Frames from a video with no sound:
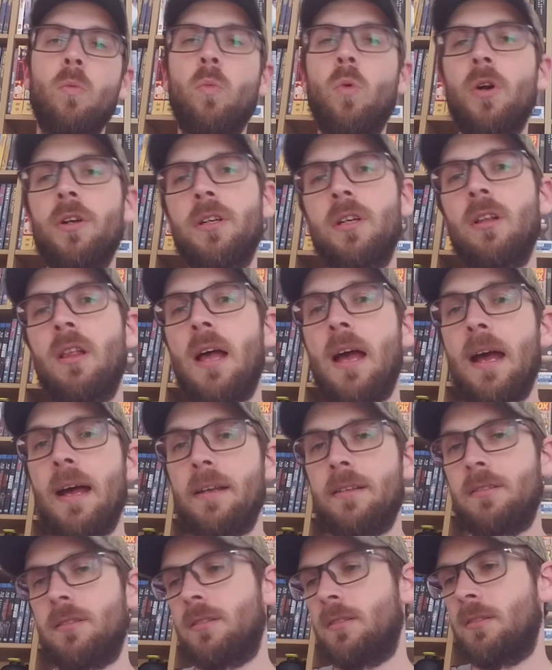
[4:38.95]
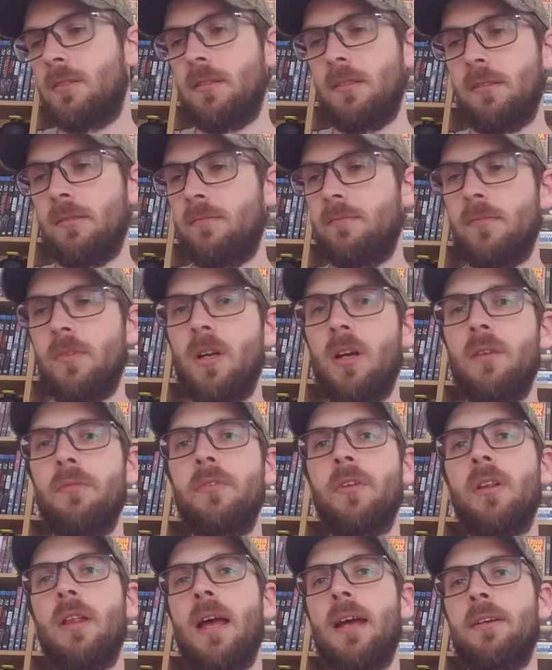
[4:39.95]
glass of
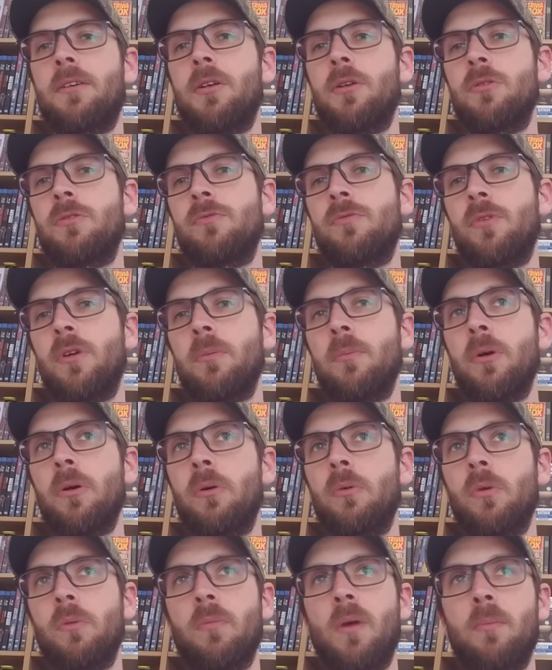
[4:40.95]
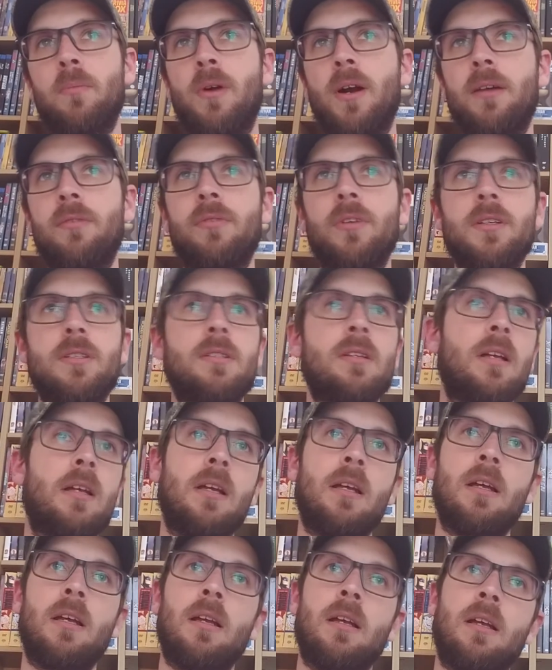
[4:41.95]
the lactose-free milk with my breakfast.
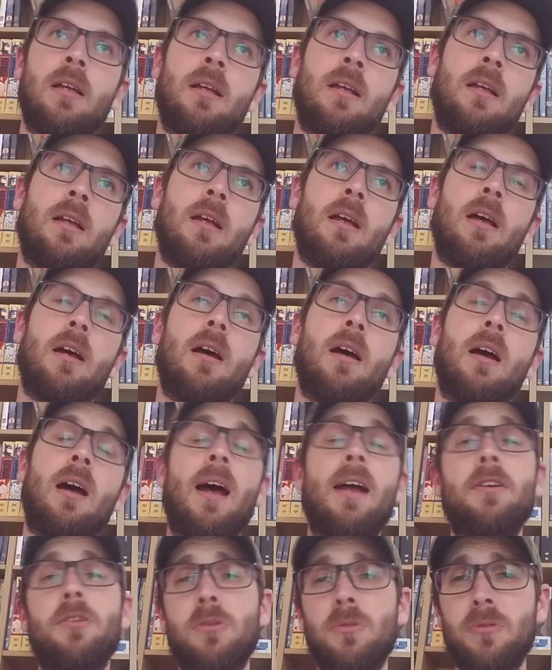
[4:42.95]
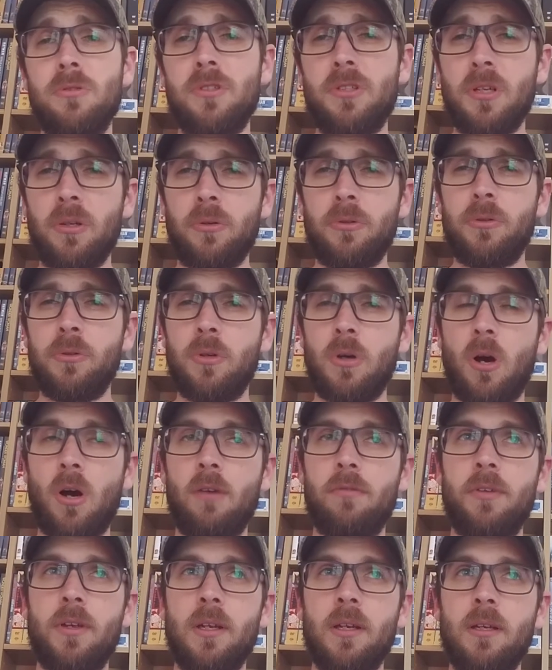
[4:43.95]
I do still do
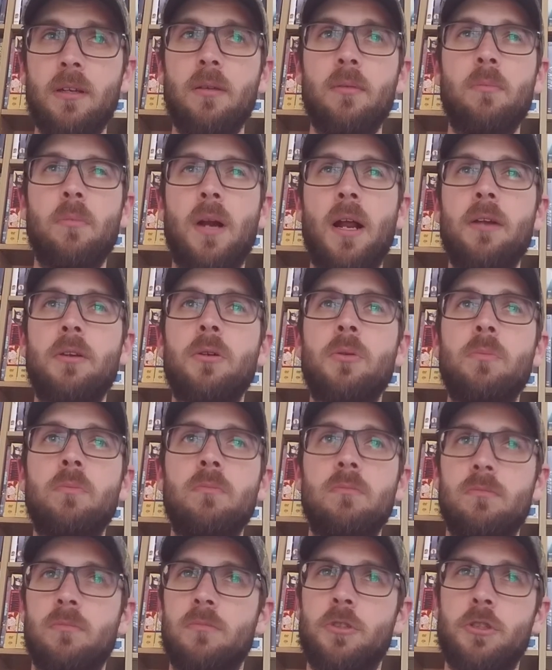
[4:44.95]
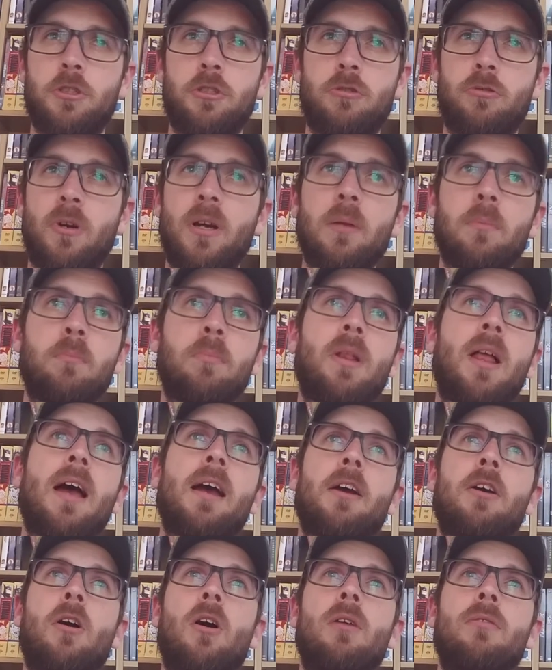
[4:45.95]
coffee, but I do just straight
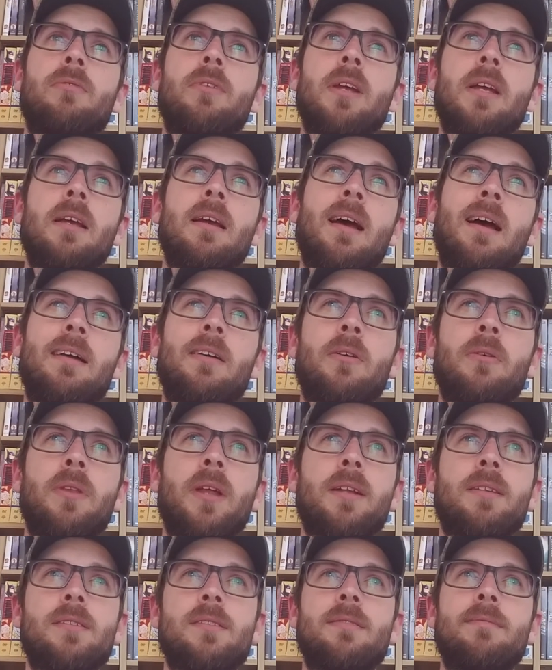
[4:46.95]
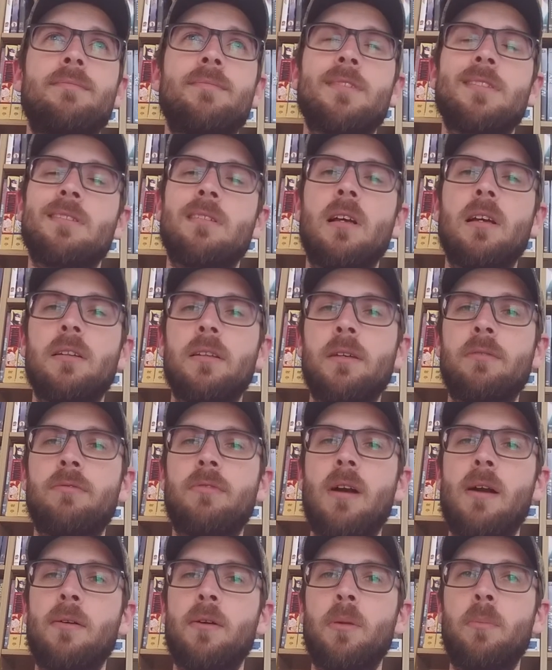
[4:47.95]
black coffee. I know that's slightly
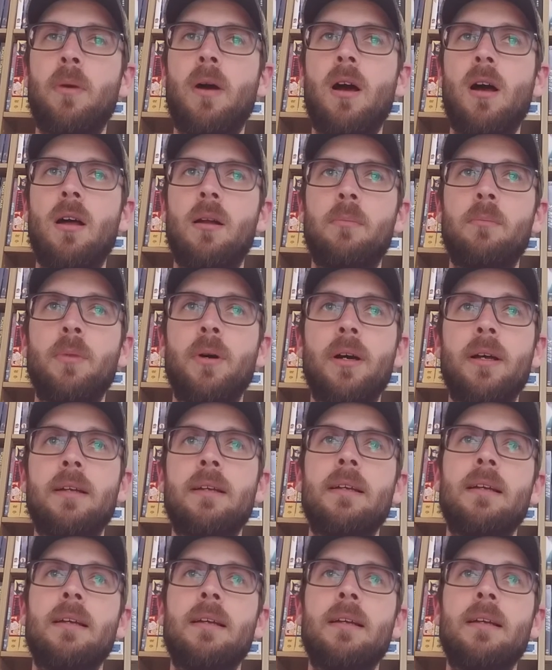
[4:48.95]
frowned upon, but